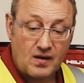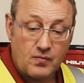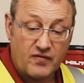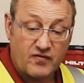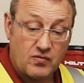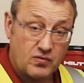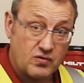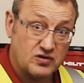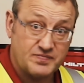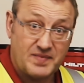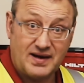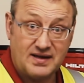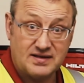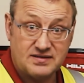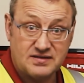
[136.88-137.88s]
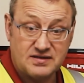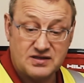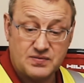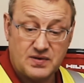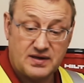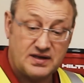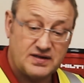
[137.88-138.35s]
we've come across many
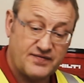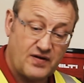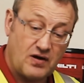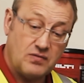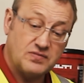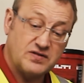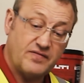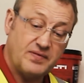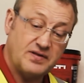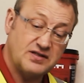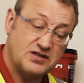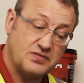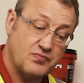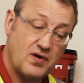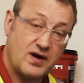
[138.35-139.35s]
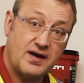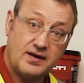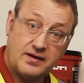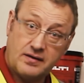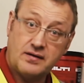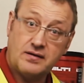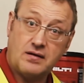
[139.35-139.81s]
instances where these foams have been
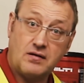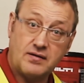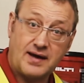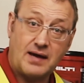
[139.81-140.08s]
sprayed on